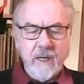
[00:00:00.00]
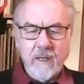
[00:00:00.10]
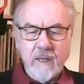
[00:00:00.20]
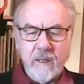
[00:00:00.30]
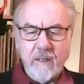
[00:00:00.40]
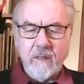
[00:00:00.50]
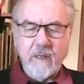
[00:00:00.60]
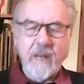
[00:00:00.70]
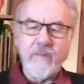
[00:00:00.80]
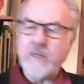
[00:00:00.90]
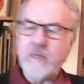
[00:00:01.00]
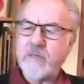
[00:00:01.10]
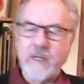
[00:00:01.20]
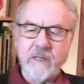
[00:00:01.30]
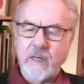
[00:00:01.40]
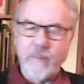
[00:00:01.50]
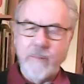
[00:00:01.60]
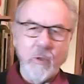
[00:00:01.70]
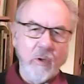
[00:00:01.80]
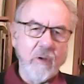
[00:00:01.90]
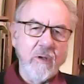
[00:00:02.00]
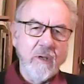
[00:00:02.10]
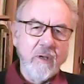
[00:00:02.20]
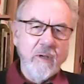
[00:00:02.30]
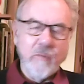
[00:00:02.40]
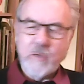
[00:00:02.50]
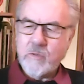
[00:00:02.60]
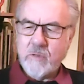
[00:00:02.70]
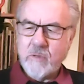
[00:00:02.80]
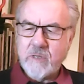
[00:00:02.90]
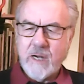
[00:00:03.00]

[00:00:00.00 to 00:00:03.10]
uh, you'd have these things in a book which would say,